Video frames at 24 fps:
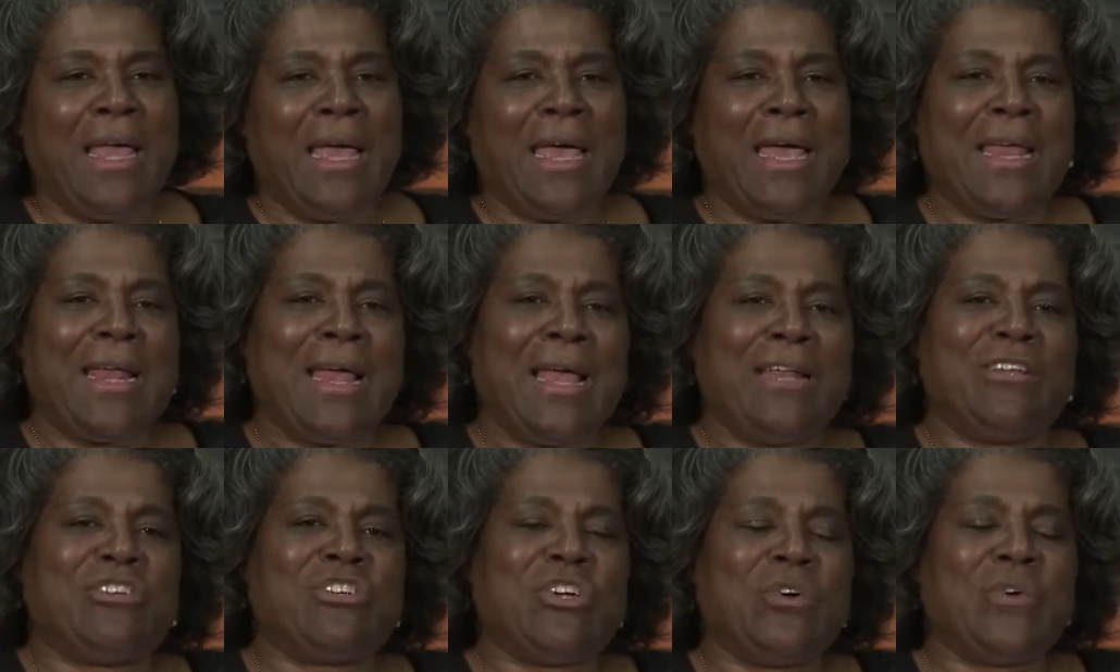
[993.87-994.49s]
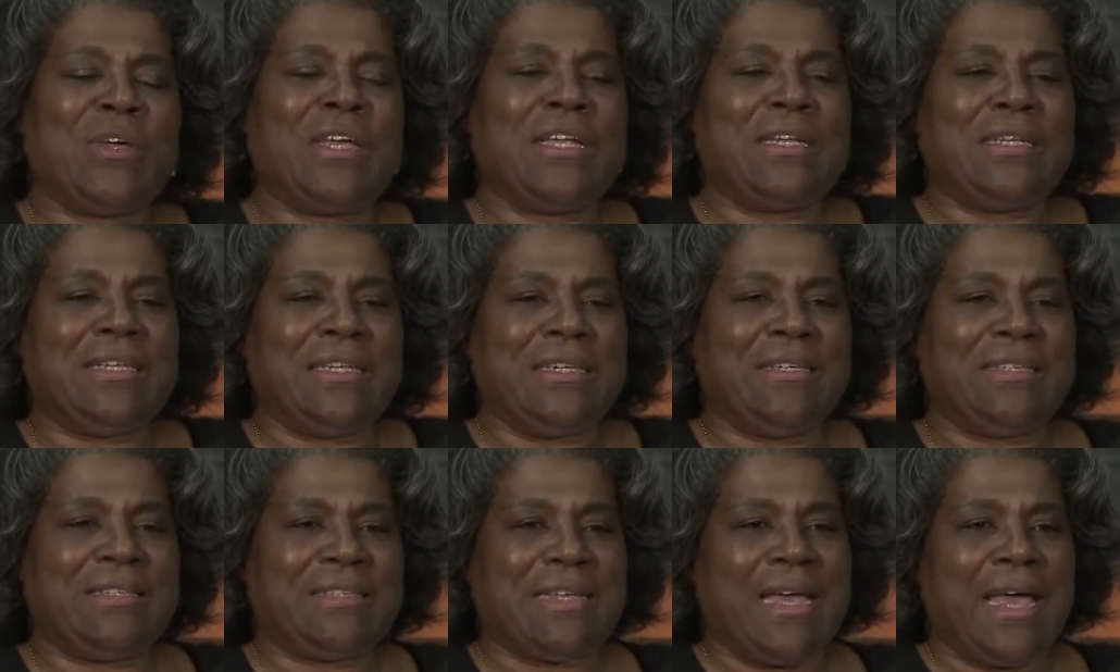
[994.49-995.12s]
And I
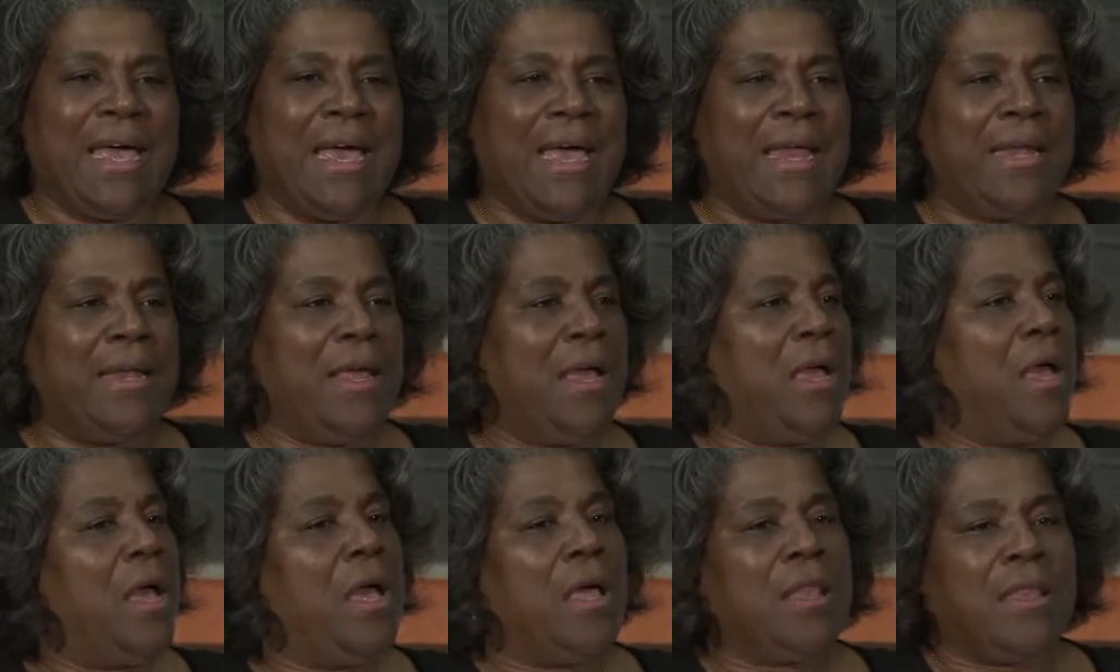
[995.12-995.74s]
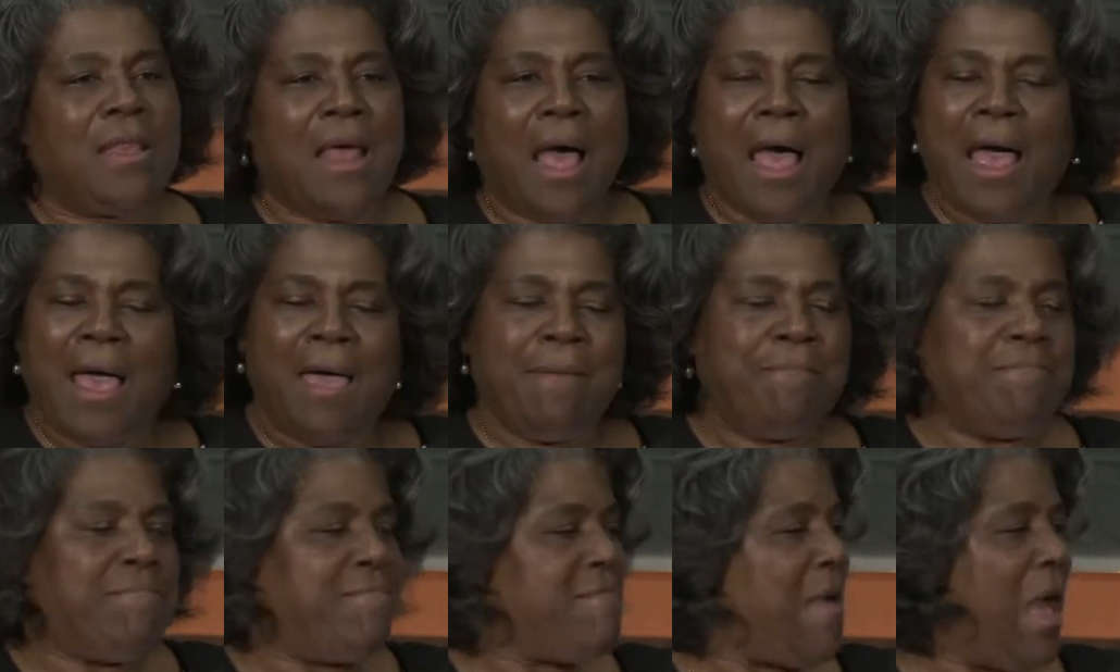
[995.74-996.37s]
jokingly said,
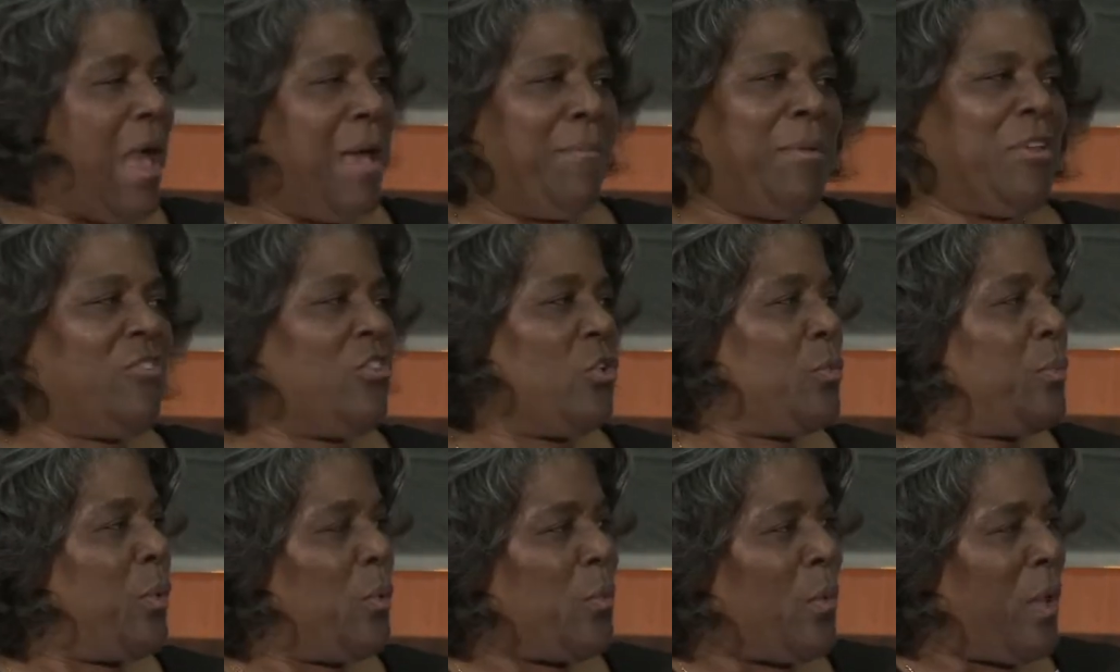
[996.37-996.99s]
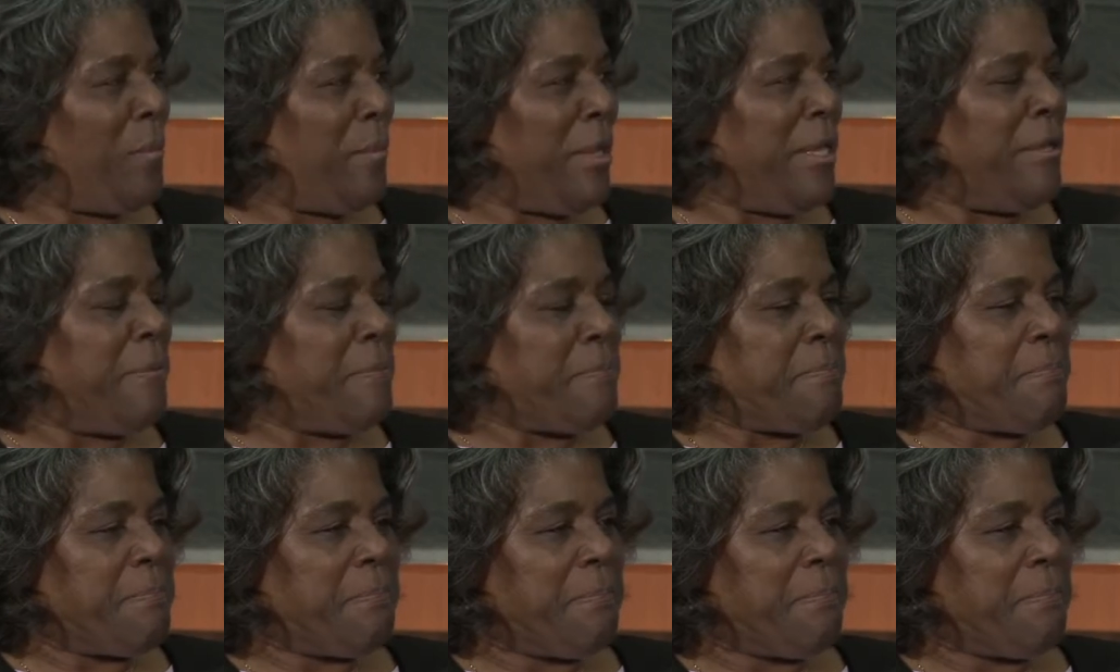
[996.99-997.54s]
"I'm I'm a superwoman."